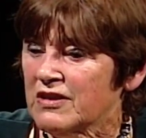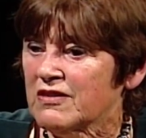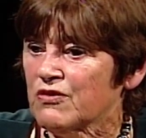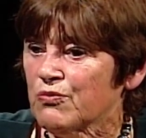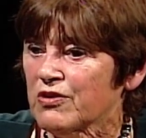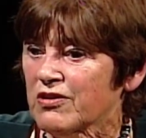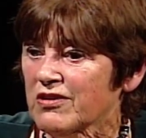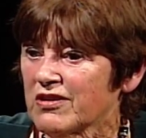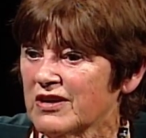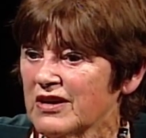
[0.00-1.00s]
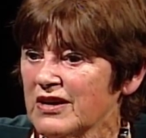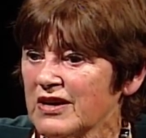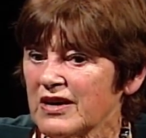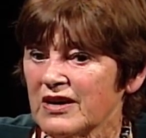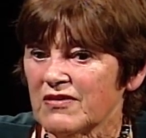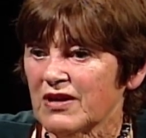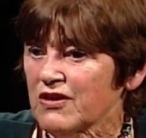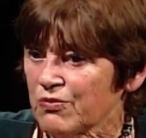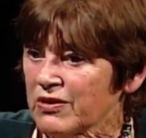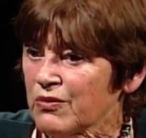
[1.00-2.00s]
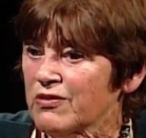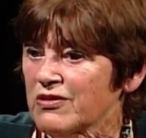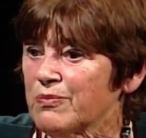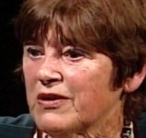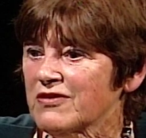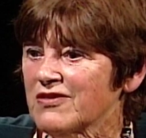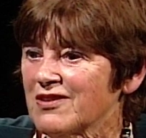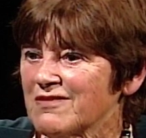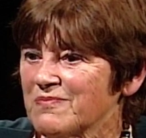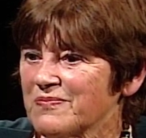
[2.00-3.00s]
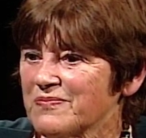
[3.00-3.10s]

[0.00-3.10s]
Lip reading: in this work. And that's what I want to pass on.